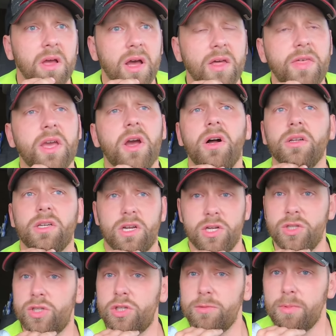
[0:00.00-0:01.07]
uh, they called it
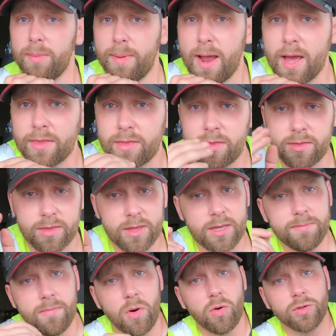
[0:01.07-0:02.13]
consumer math.
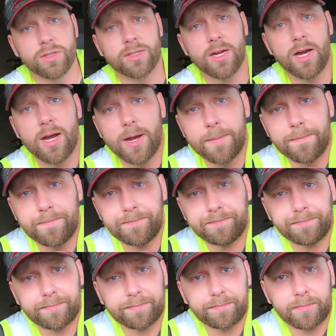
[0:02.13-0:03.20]
The most, uh,
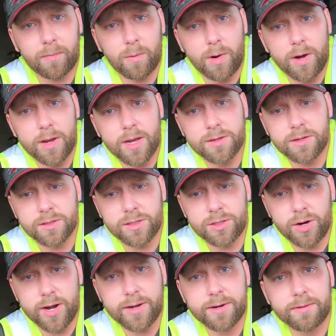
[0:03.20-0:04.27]
why are you guys not
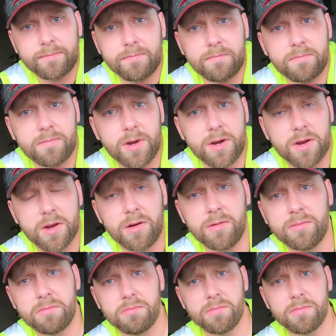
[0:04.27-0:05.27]
straight? There you go.